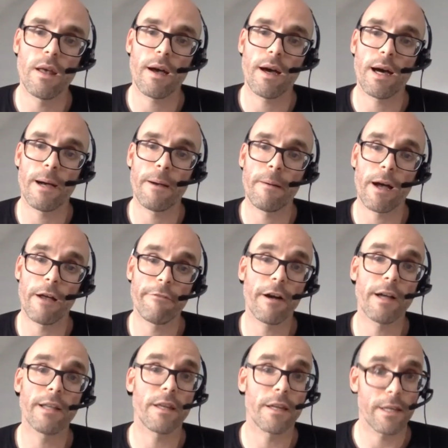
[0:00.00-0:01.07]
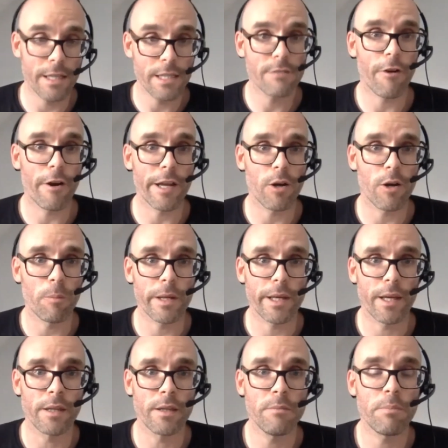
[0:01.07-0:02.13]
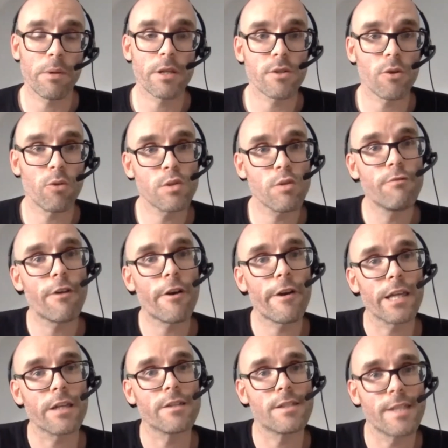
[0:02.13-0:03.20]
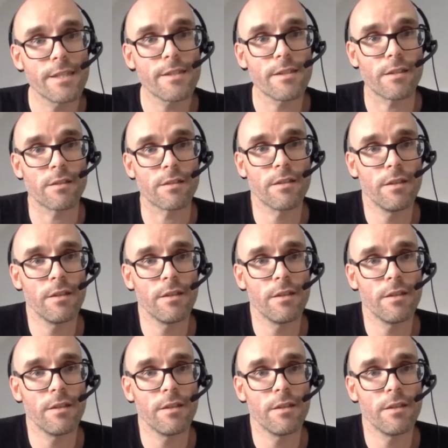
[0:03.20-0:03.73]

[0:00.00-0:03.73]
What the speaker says: I find that it is very complicated, but it's also very consistent.